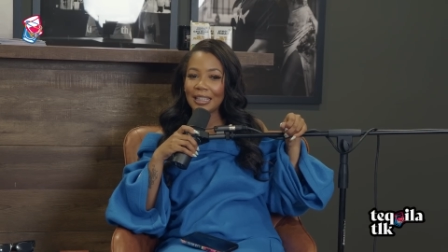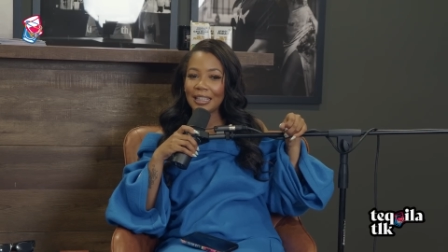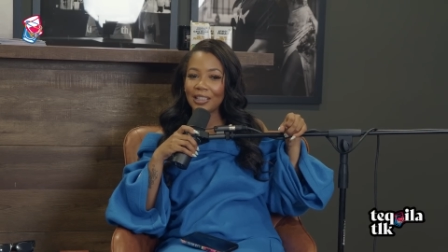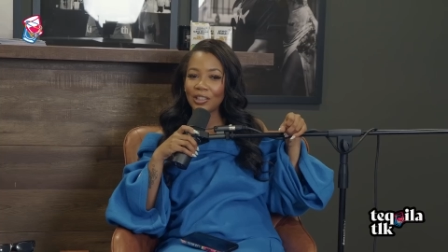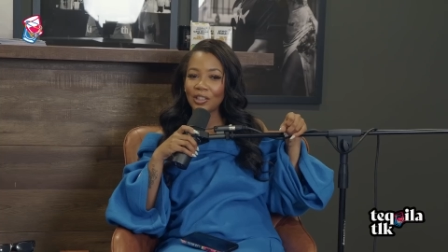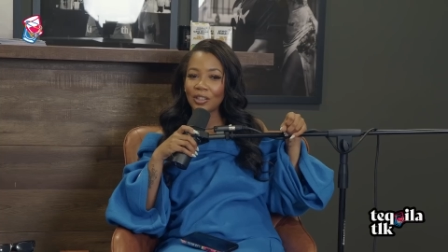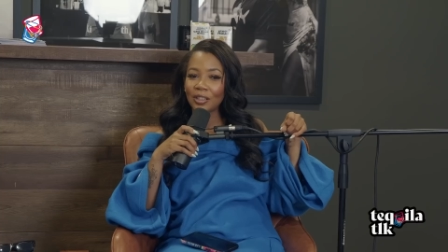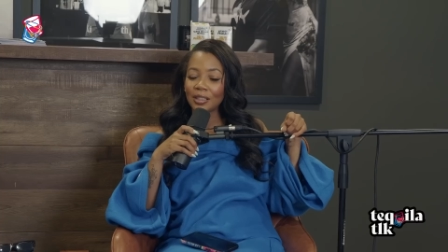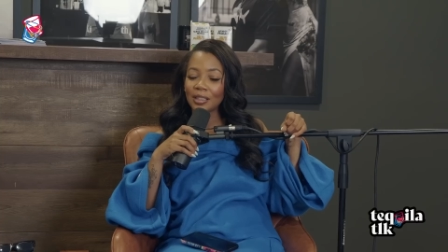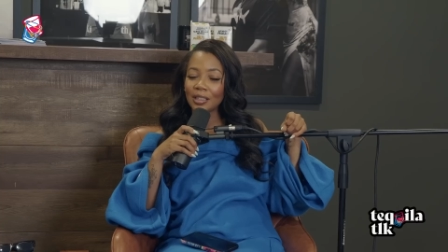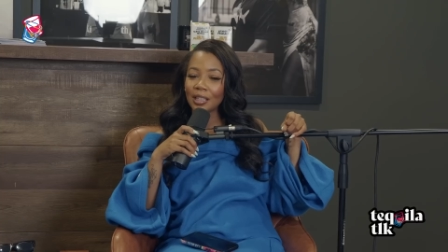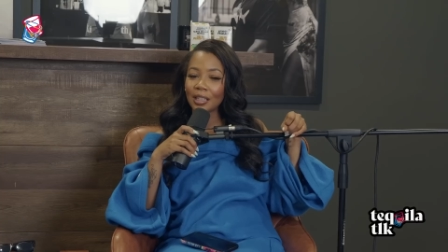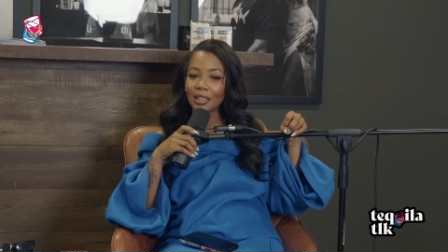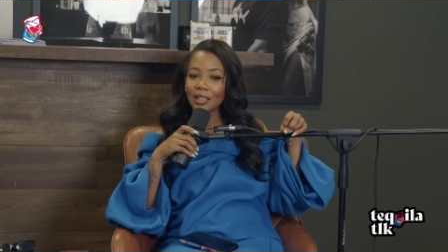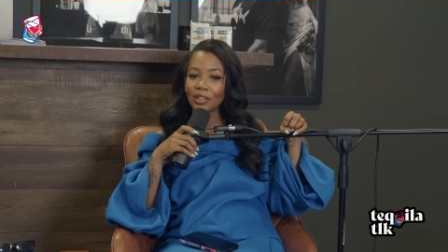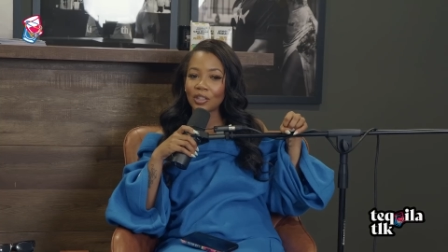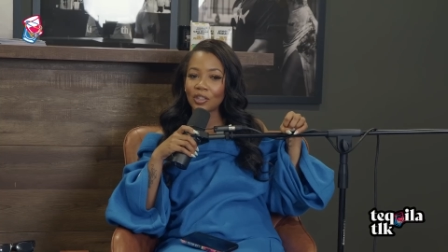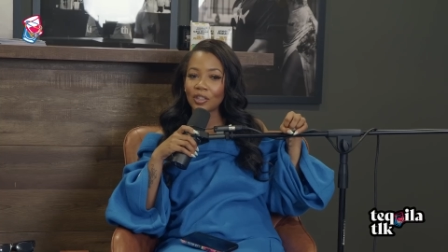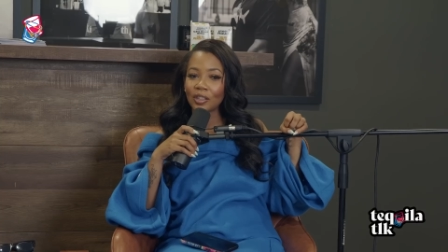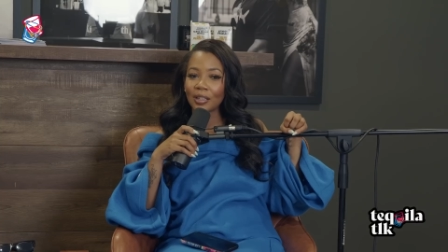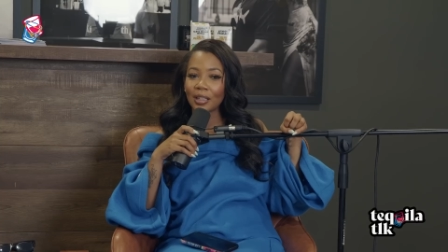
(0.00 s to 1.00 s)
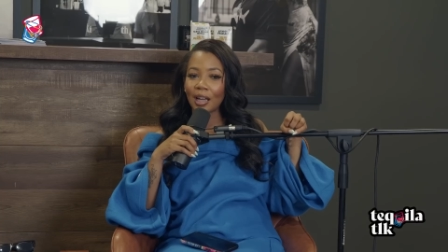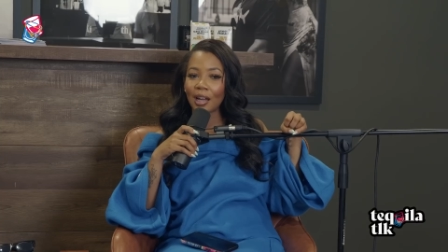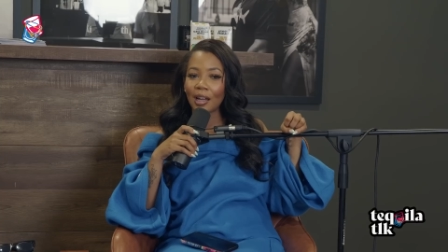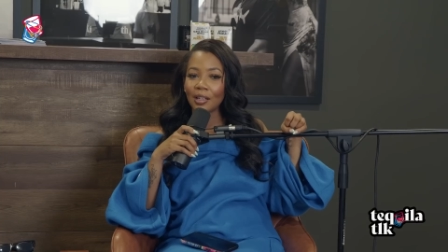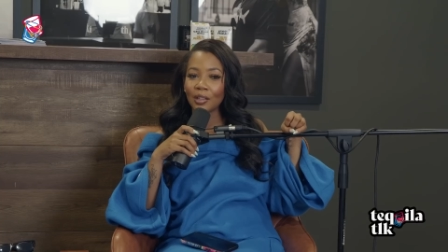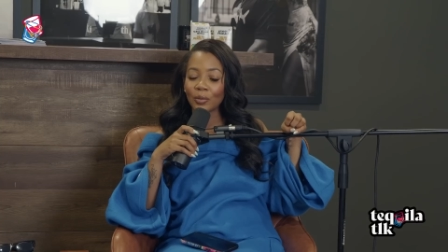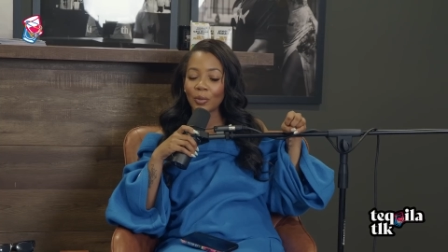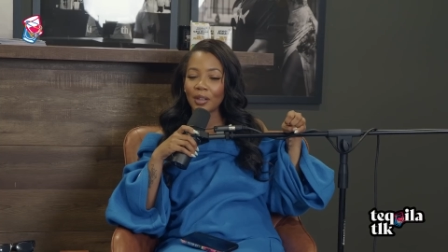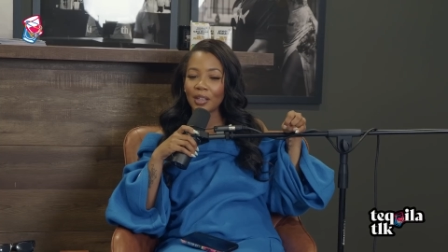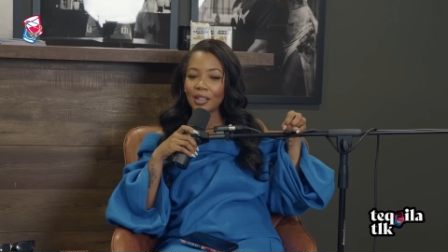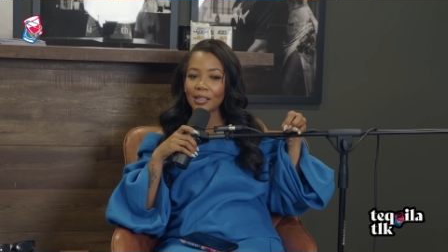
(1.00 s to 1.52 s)
Get your tickets July
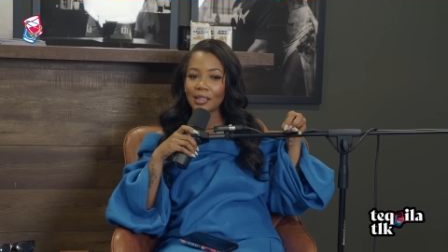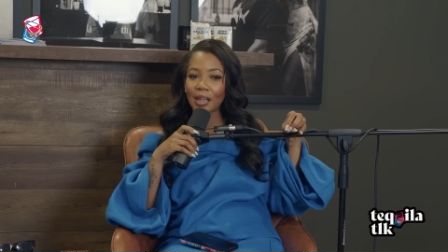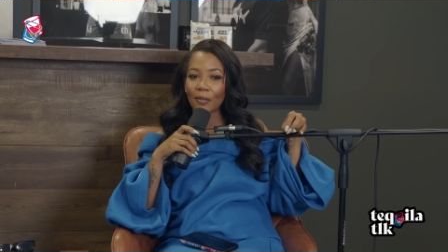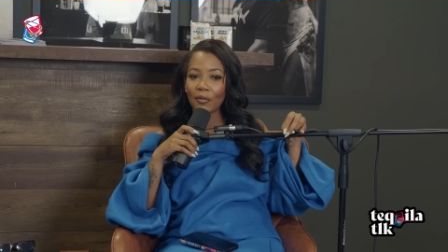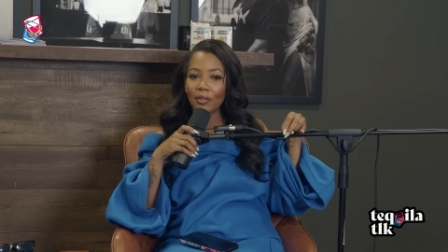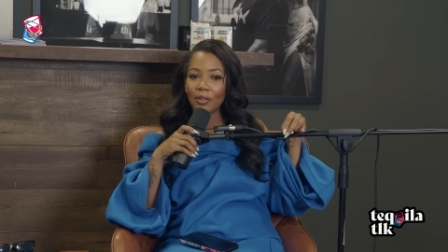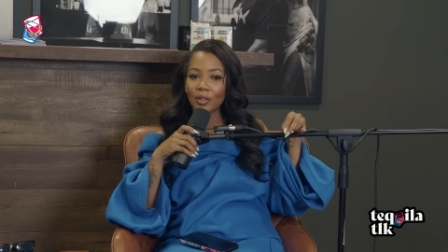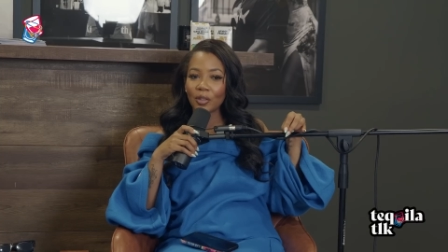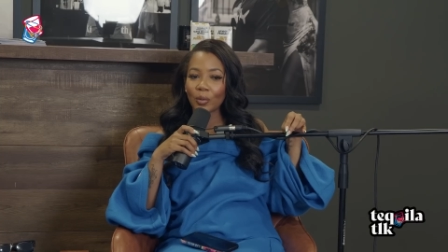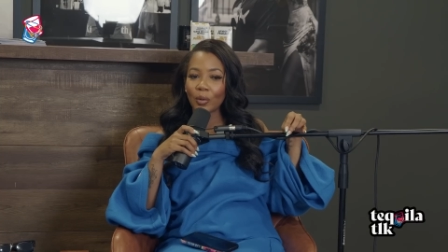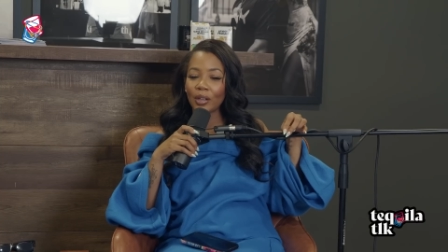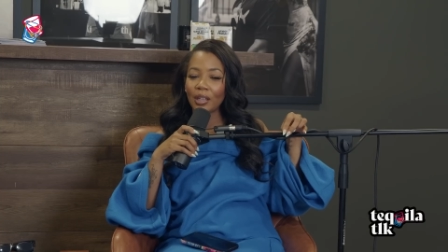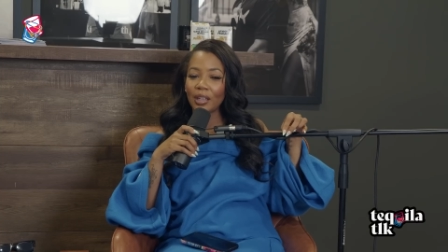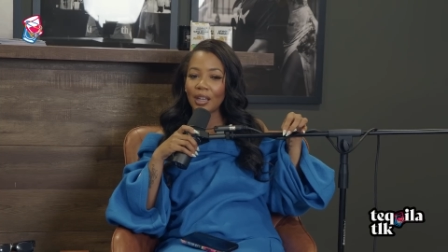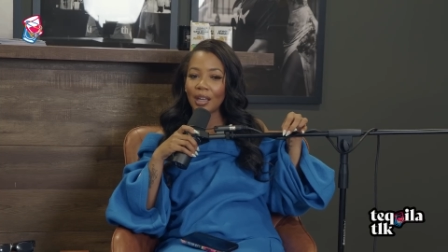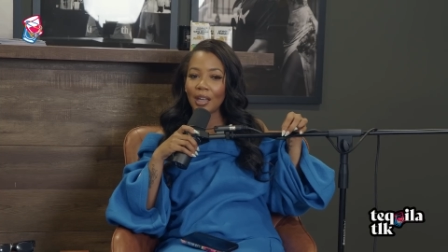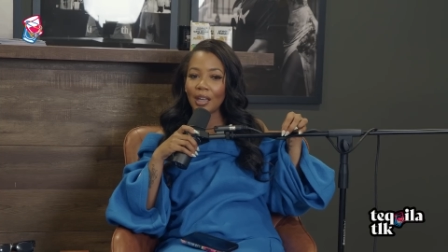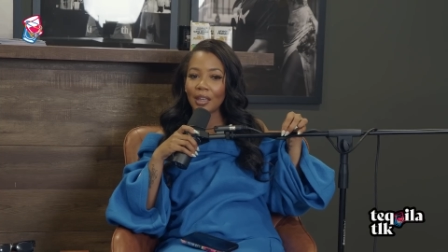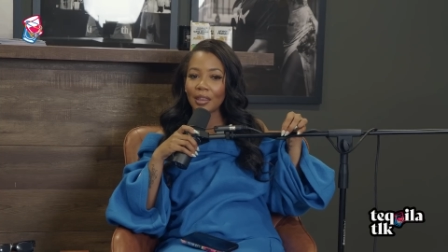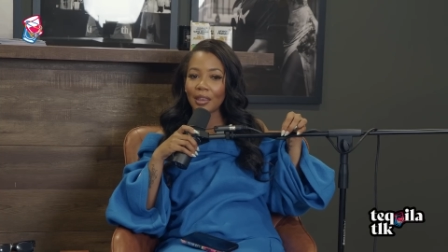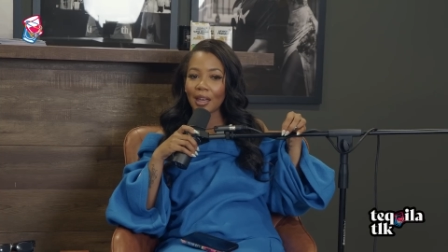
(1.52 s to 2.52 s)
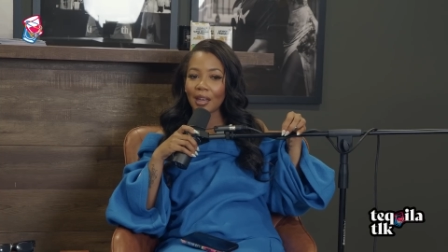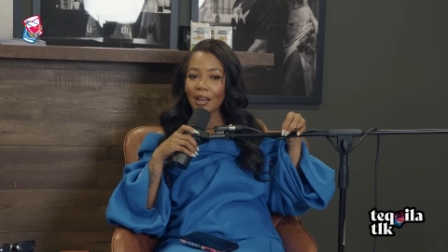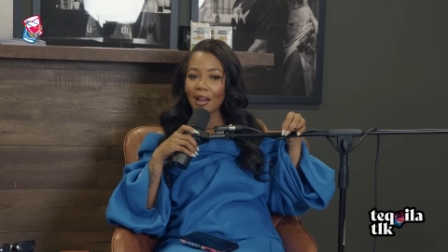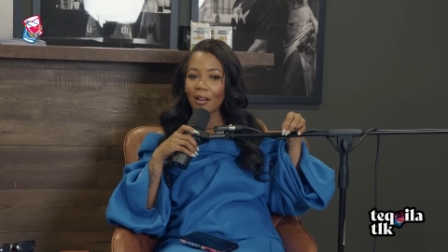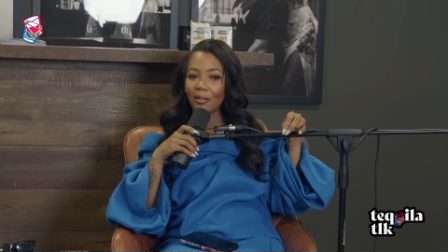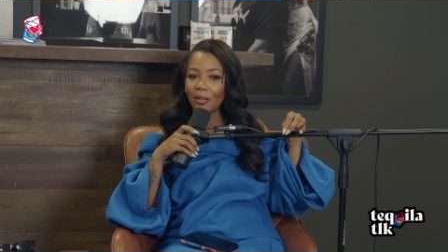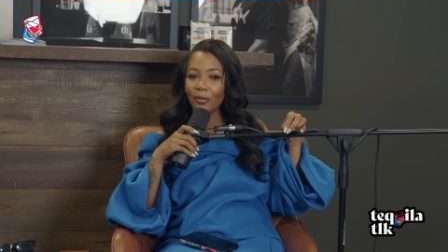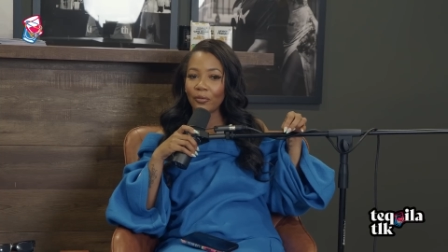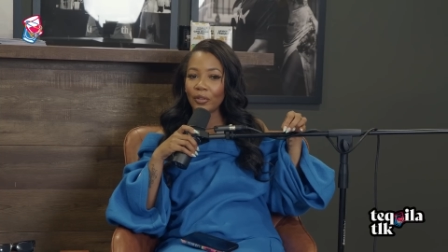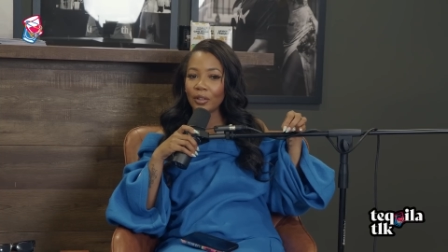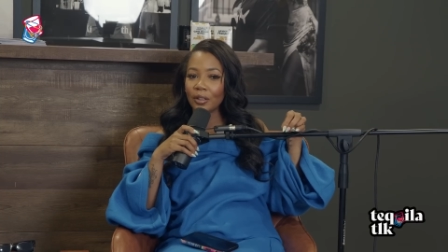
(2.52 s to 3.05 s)
27th and 28th at
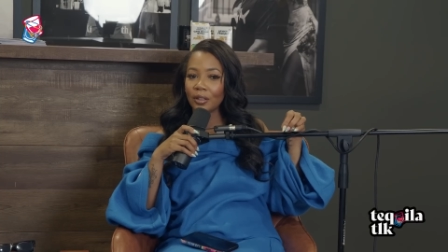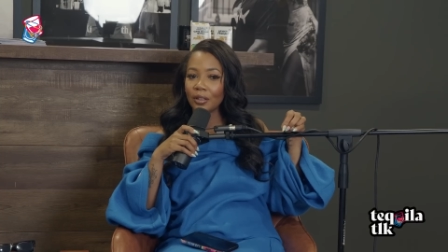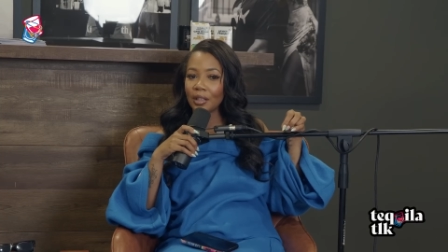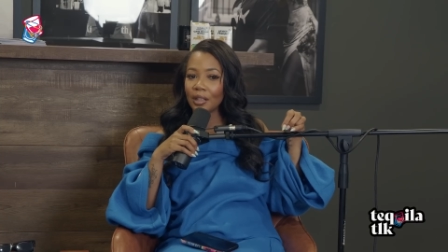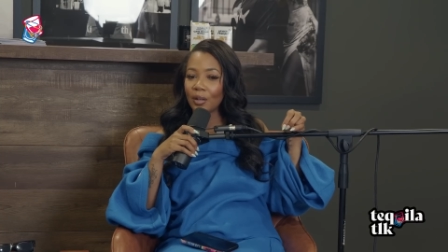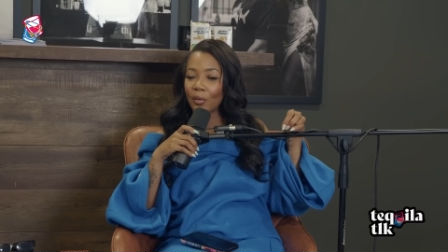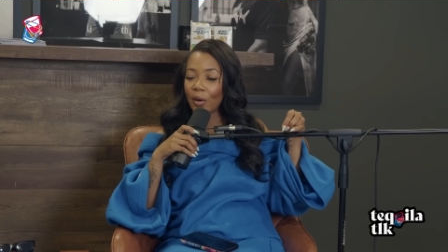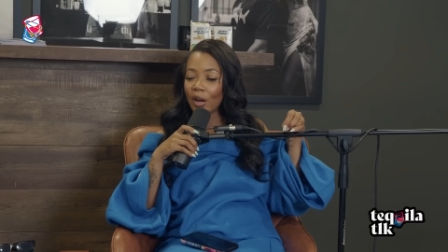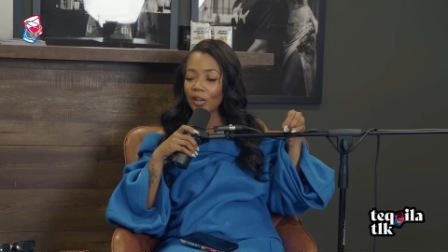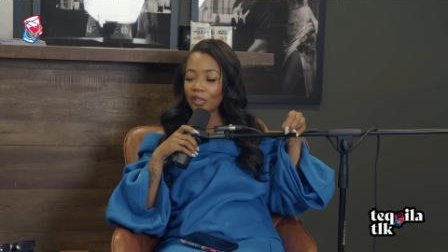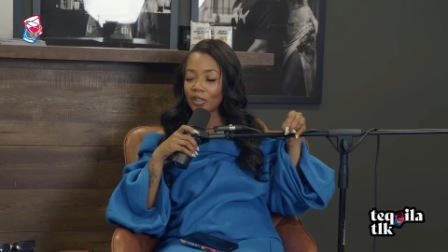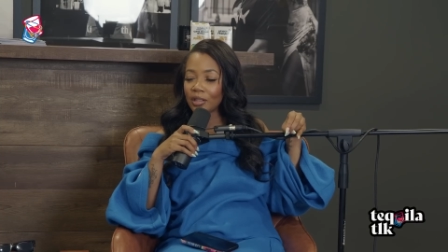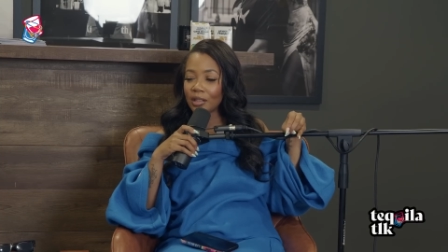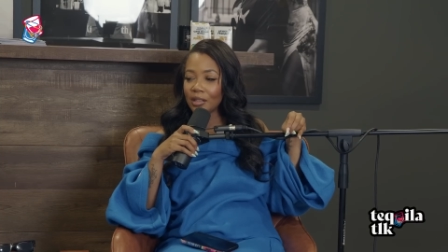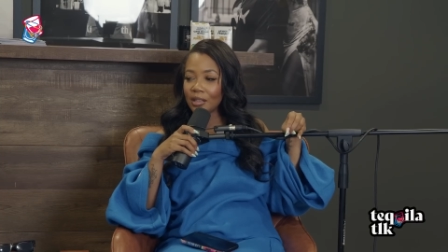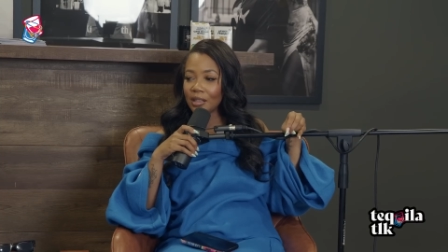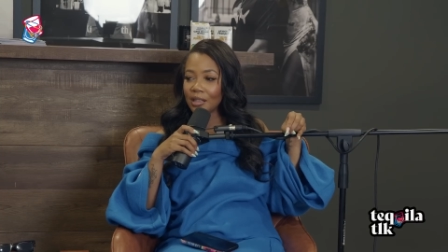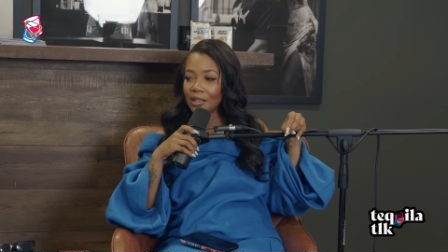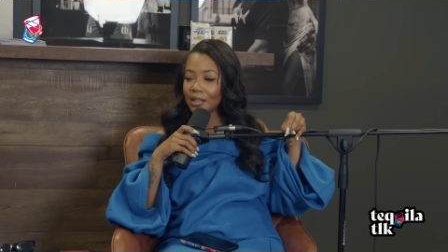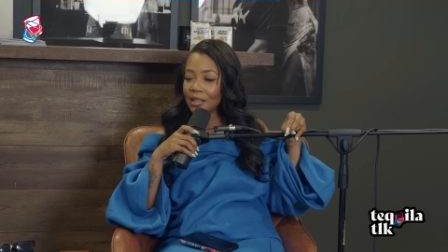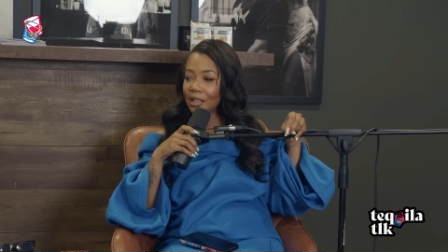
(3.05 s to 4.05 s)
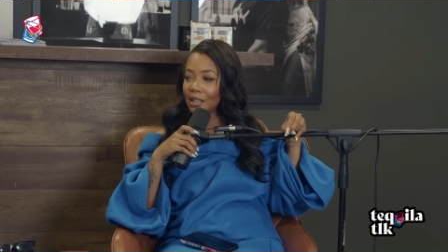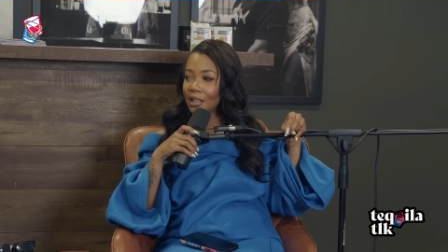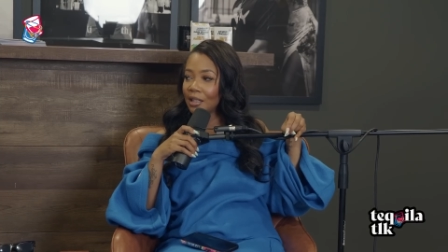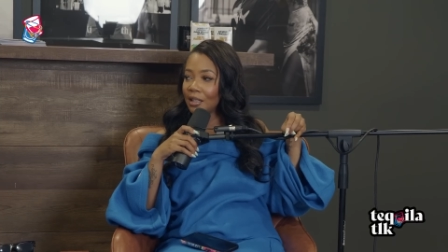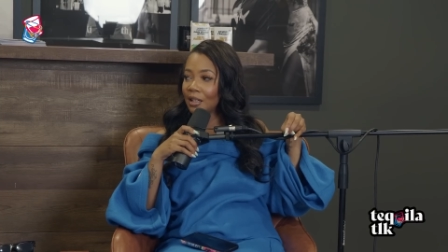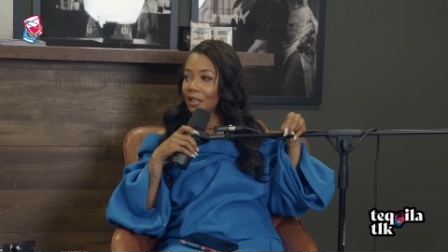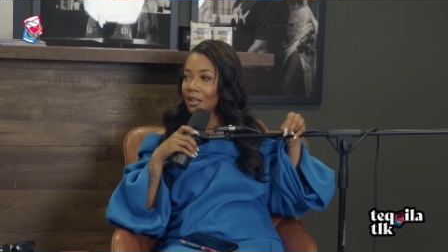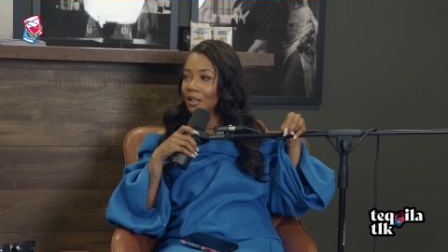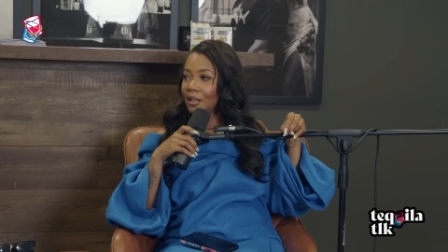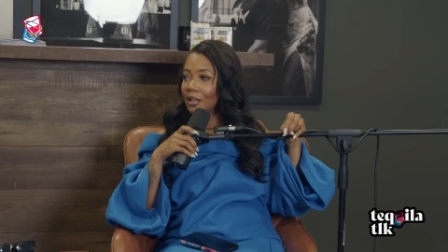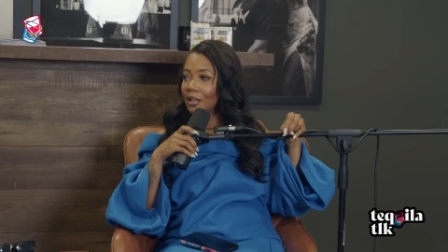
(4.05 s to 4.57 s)
Audi Field here in Washington, D.C.